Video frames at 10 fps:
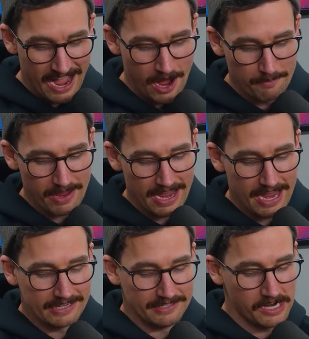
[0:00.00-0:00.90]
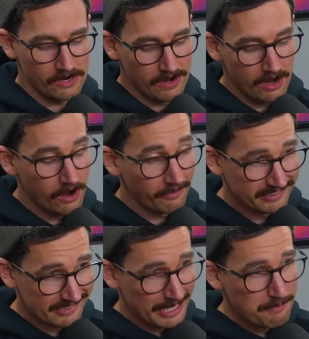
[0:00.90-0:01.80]
And
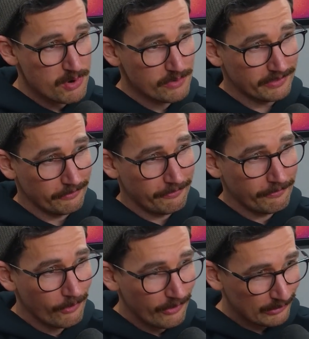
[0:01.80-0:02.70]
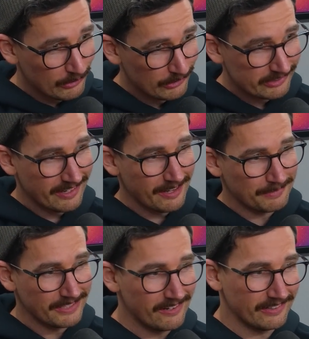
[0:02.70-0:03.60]
Obviously, he moved to 4th
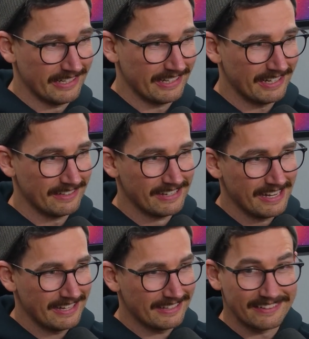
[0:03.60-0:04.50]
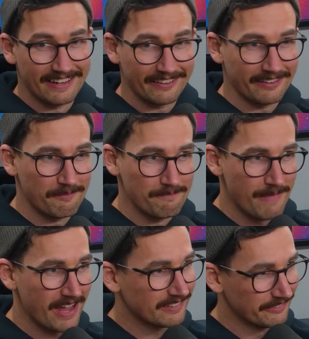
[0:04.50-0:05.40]
all-time goal kicker. That's another
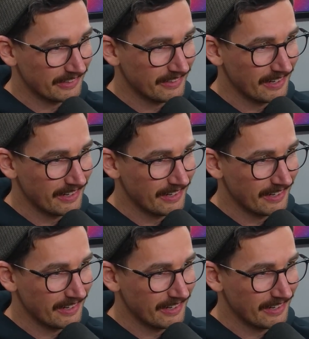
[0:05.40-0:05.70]
massive